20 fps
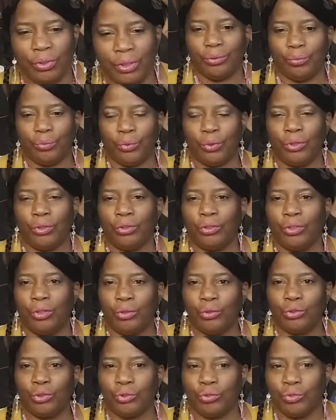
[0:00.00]
world
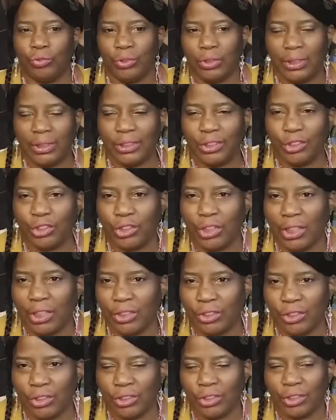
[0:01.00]
goes through its
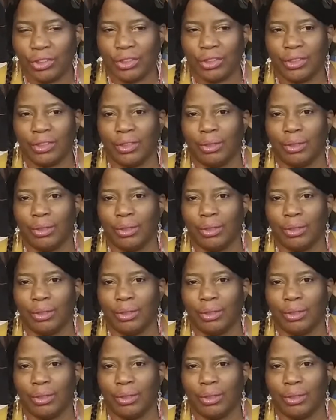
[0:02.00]
changes.